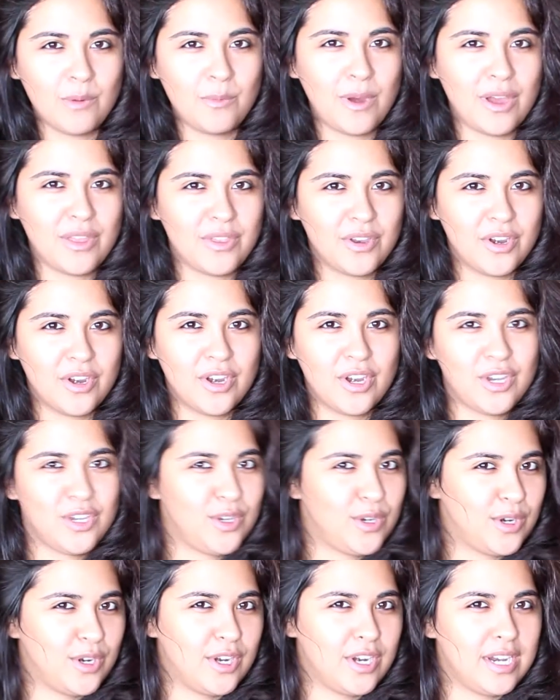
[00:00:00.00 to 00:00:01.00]
whether
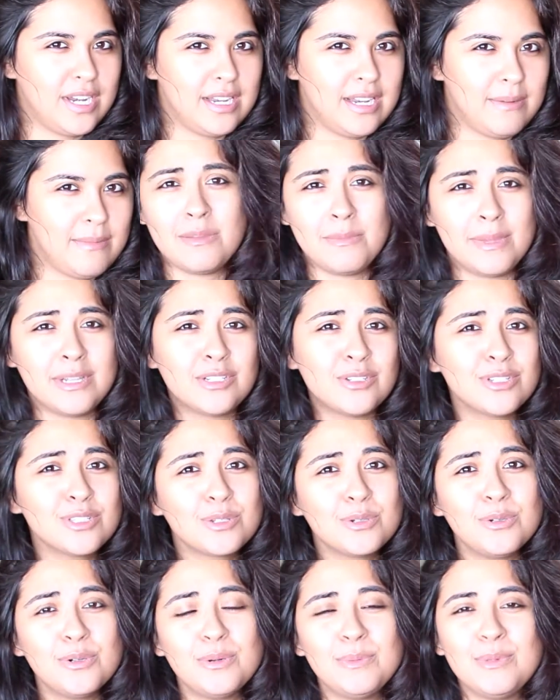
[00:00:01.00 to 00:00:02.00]
you're in elementary
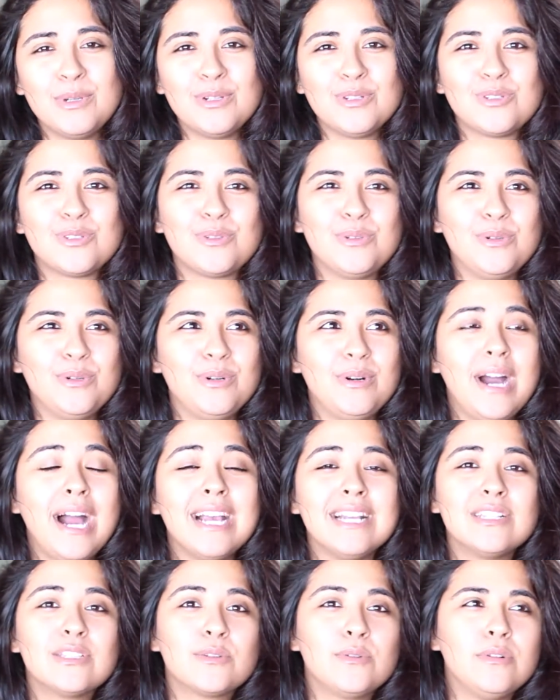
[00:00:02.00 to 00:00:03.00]
school, middle school,
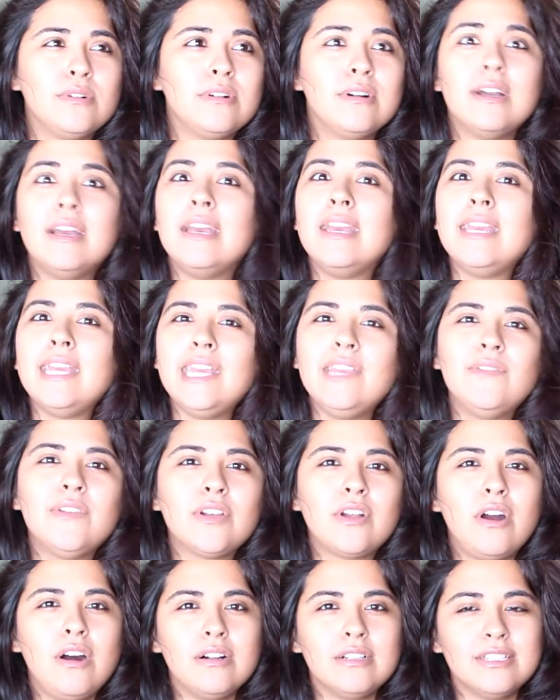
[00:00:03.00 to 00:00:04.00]
high school, even
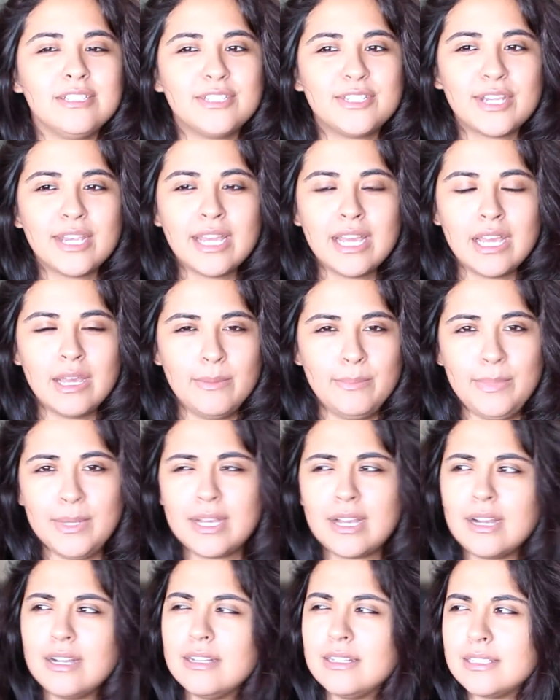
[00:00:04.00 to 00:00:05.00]
college
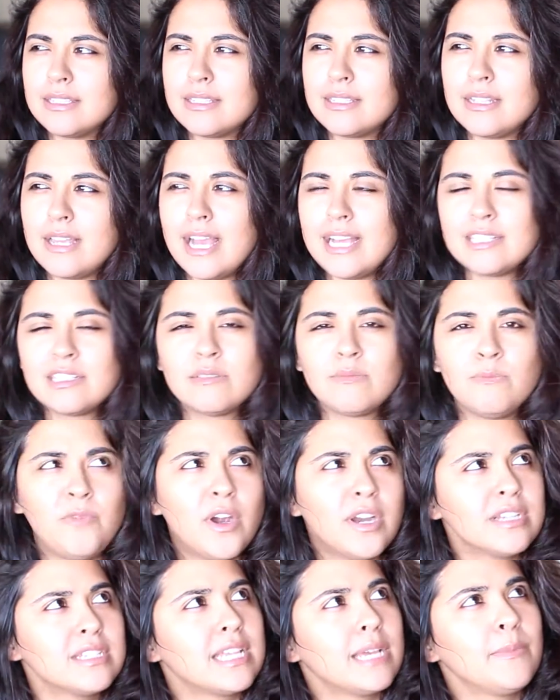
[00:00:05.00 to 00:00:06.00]
because as
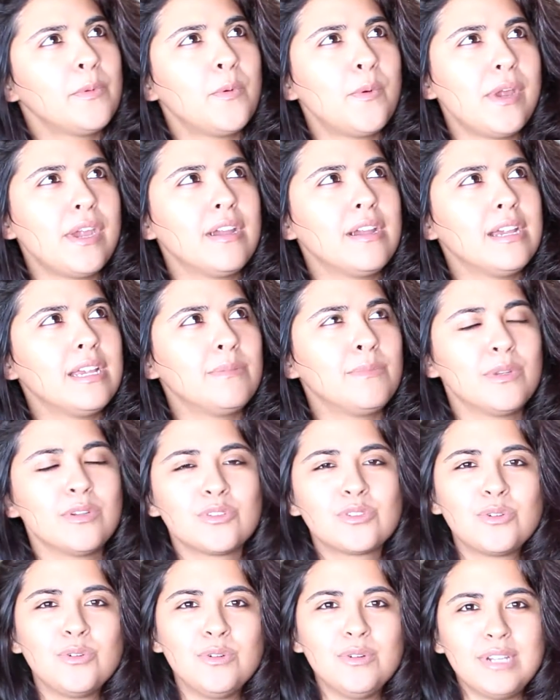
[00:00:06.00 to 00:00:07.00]
far as I'm aware in middle
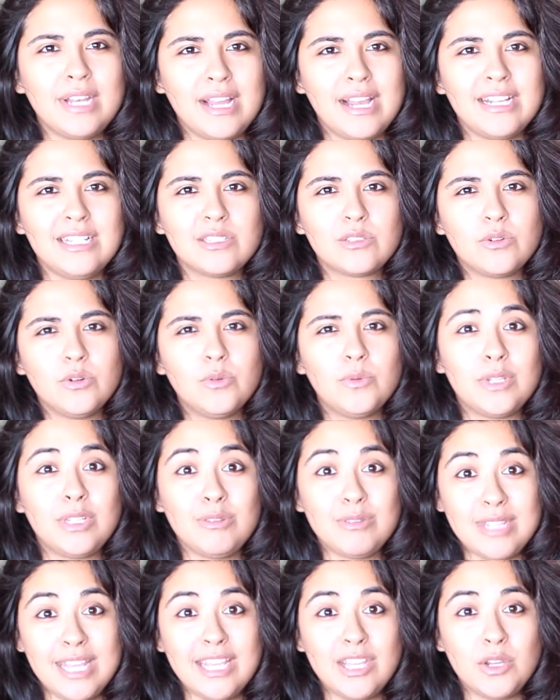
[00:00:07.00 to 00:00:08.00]
school and high school when
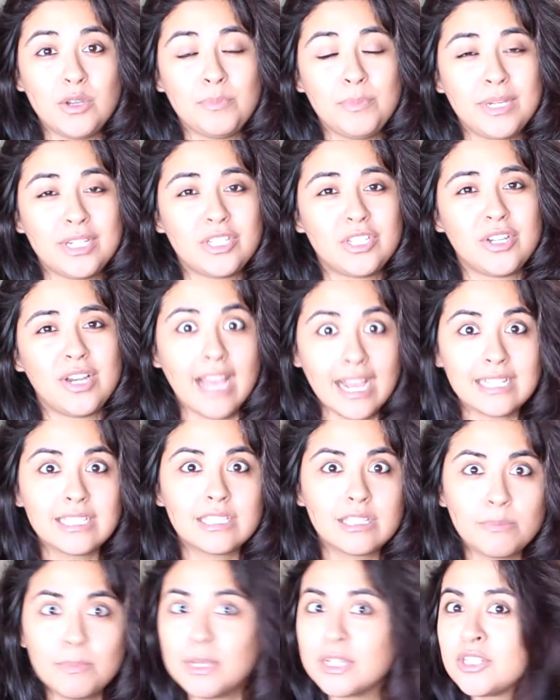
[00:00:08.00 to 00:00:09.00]
you take your picture
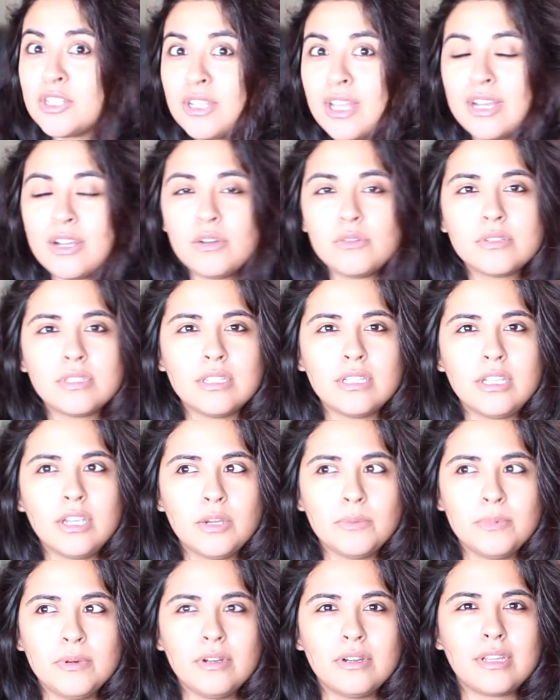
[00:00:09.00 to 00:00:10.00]
that's the picture that goes in the
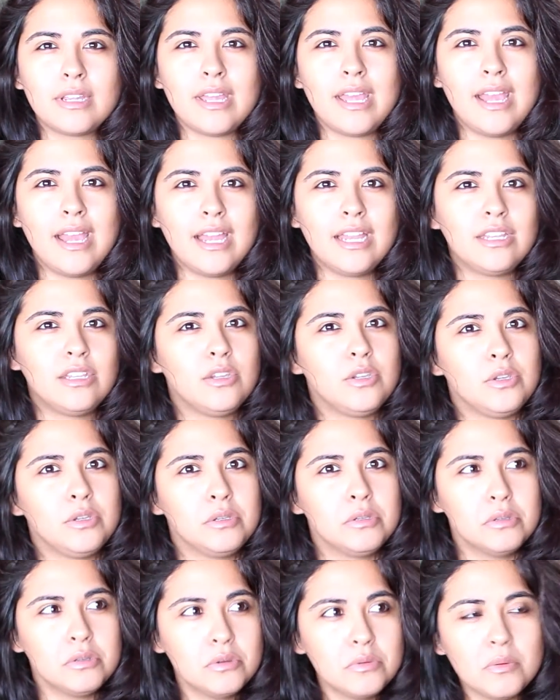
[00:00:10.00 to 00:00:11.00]
yearbook and
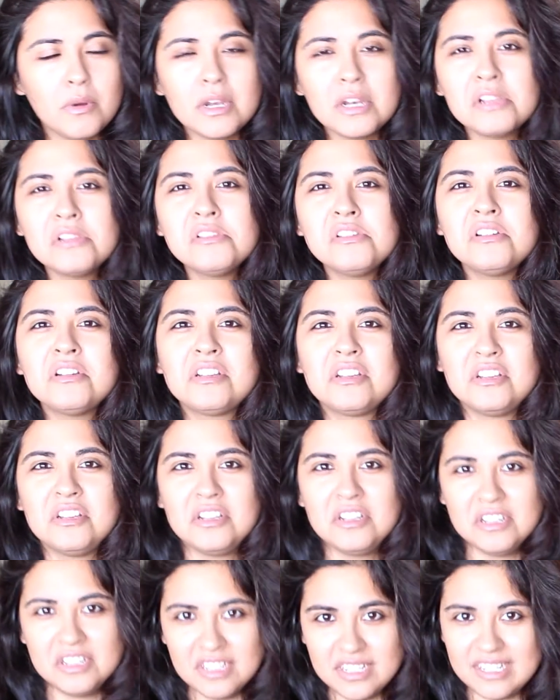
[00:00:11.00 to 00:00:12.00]
you want to look
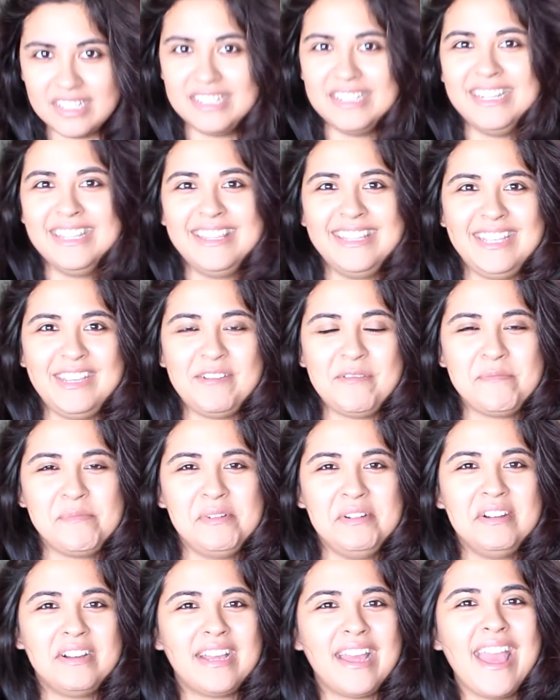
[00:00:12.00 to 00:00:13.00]
good in the
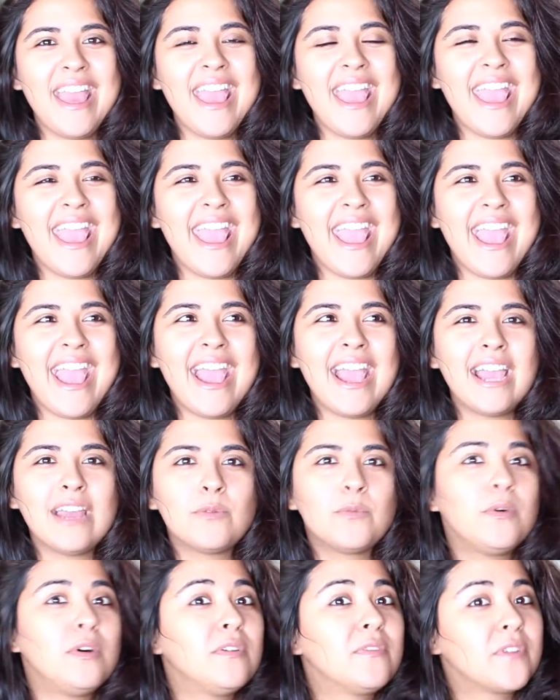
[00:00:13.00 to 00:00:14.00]
yearbook
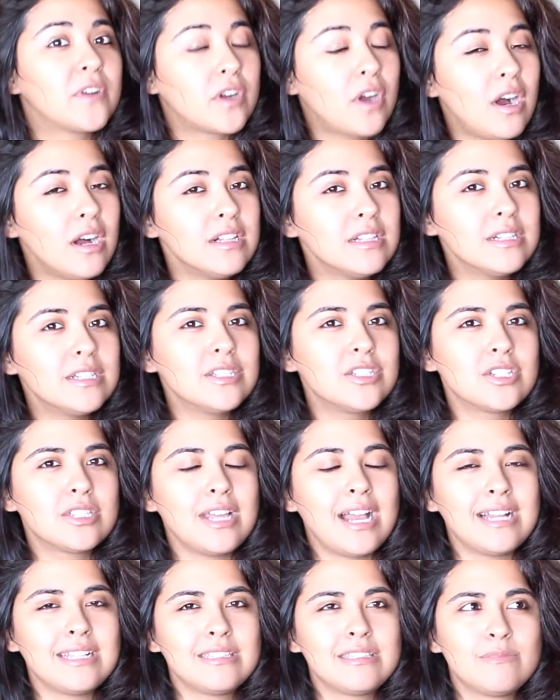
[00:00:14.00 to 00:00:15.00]
and well for college
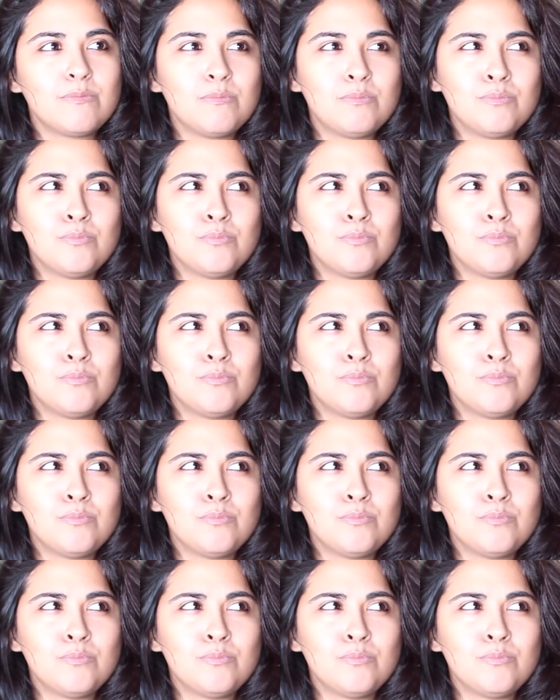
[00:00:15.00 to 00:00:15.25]
that's